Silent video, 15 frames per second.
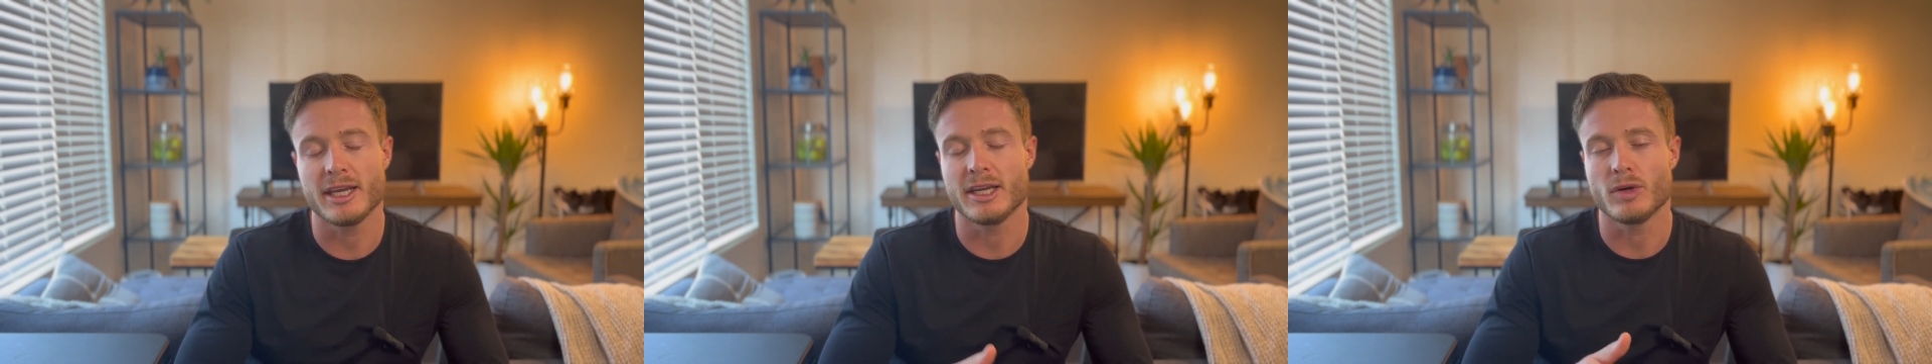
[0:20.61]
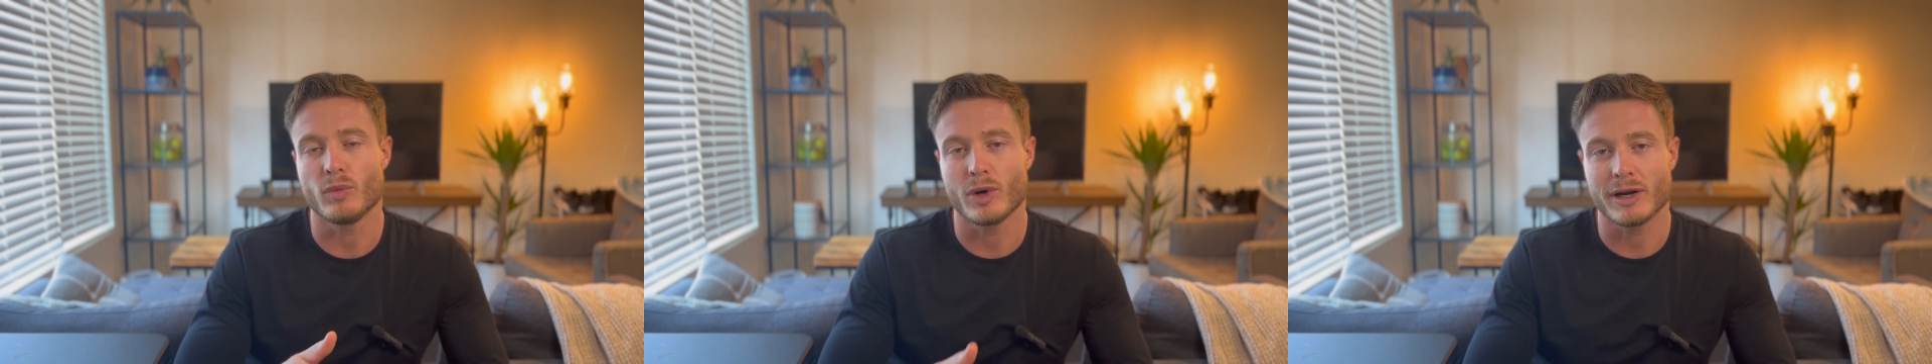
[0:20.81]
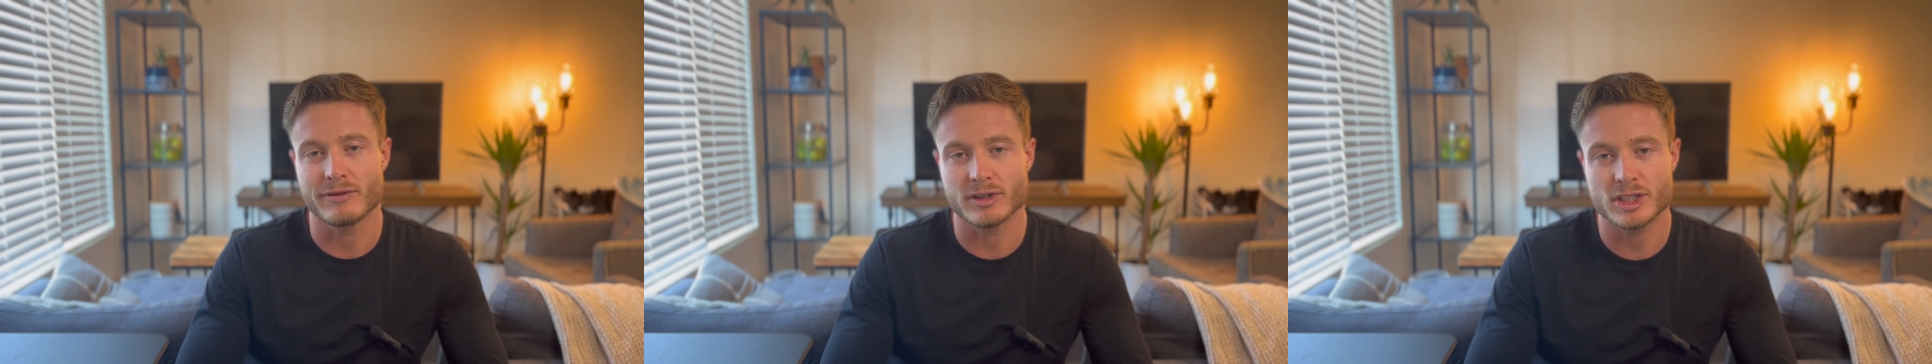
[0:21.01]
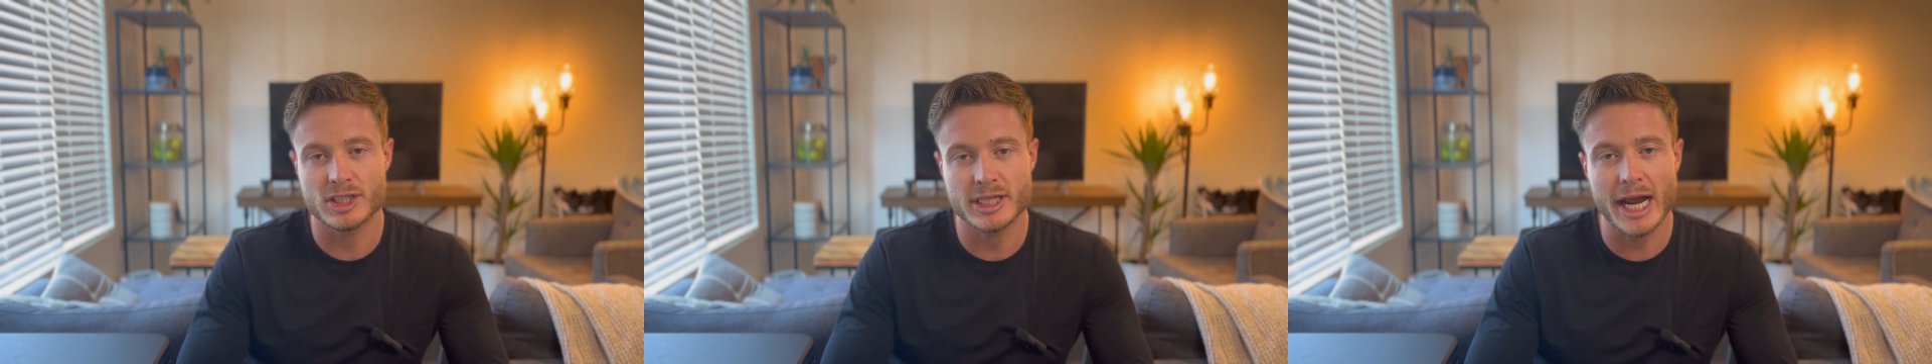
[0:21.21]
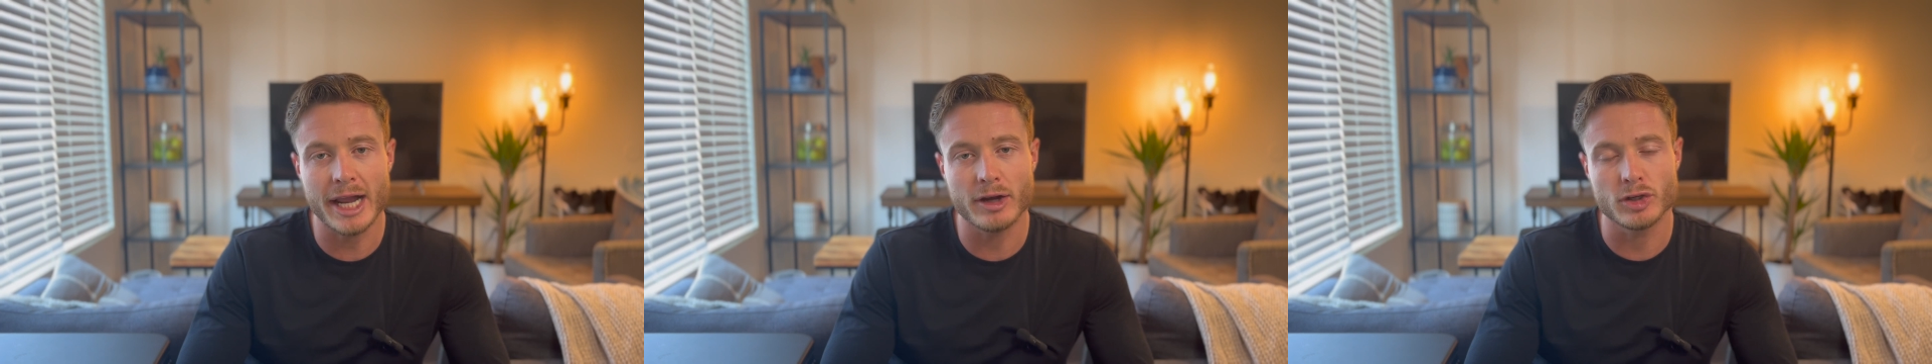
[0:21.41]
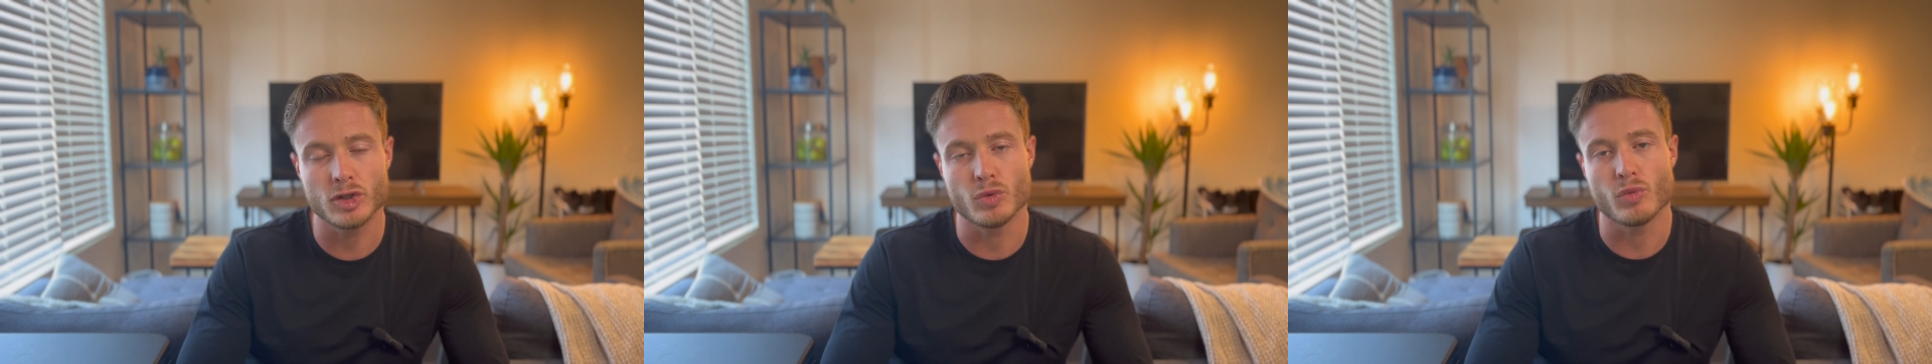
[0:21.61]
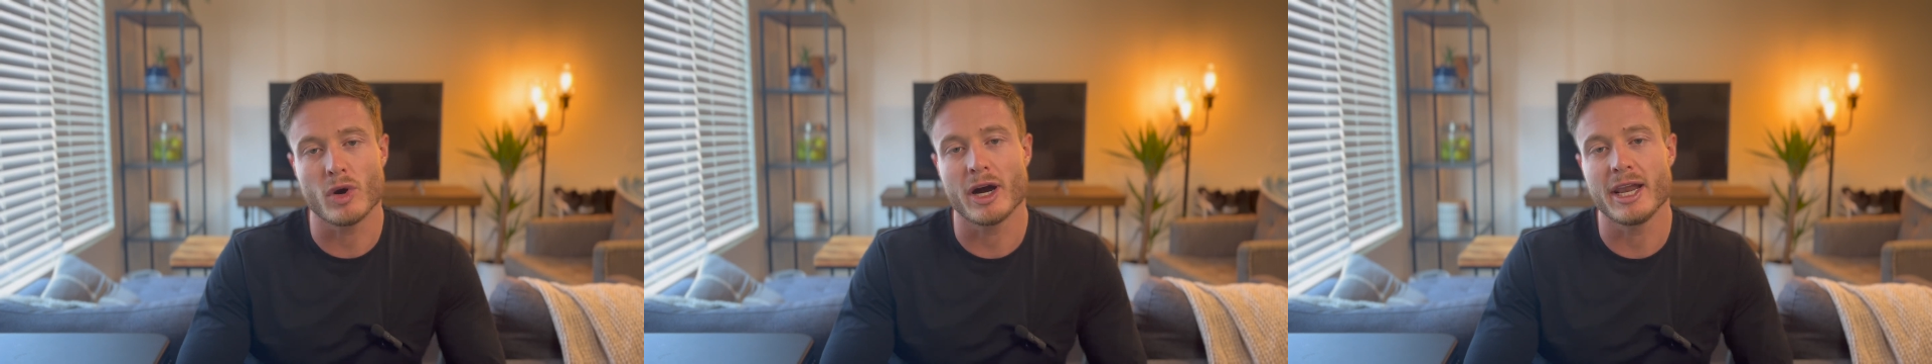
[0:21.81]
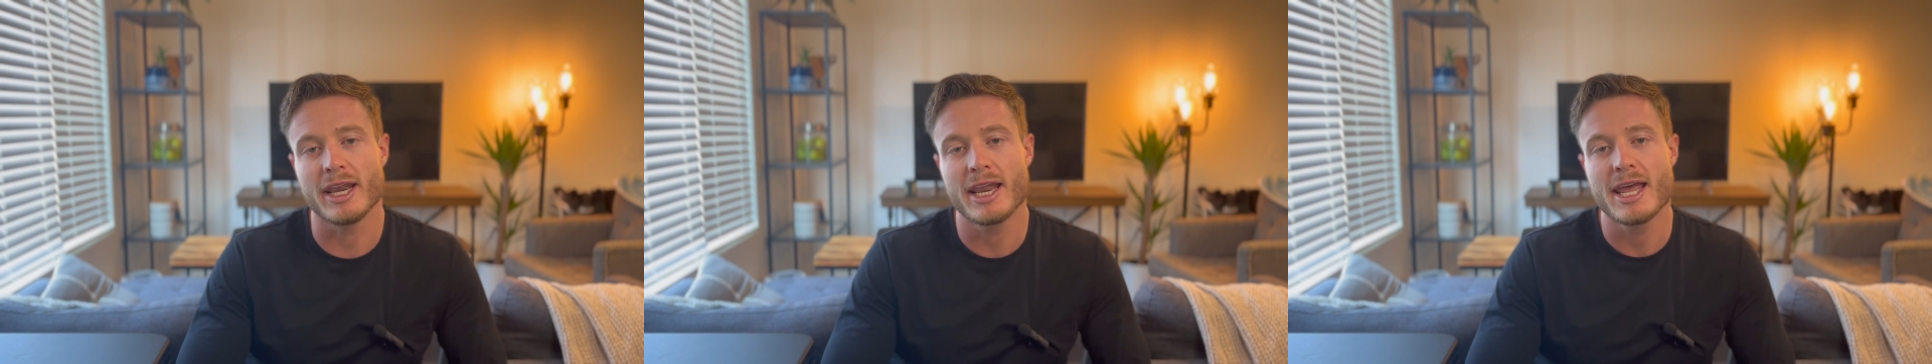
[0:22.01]
in whatever style you
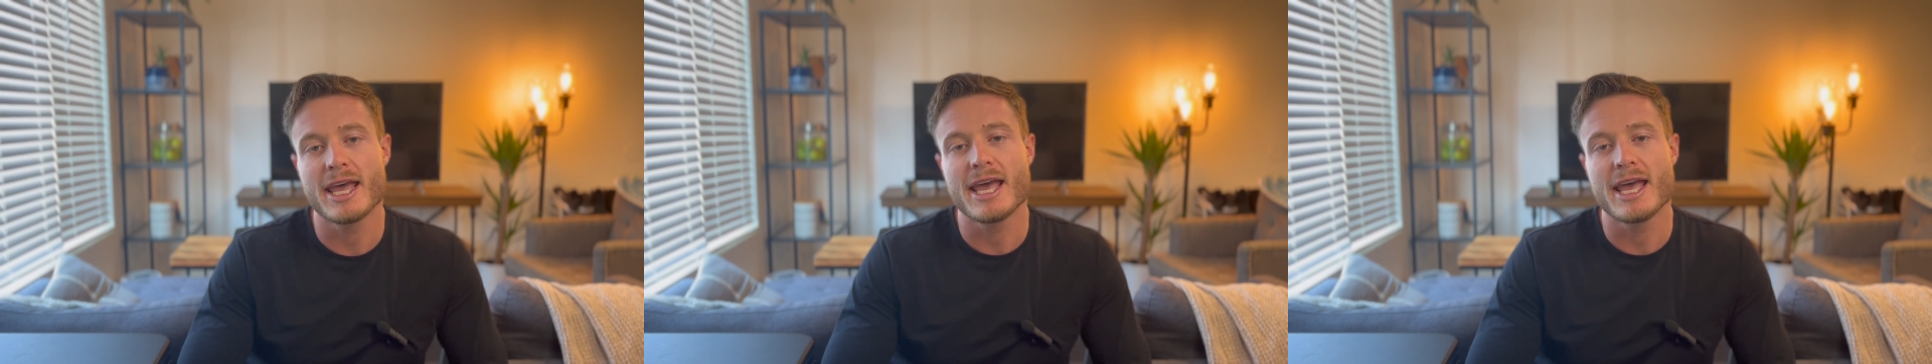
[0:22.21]
want,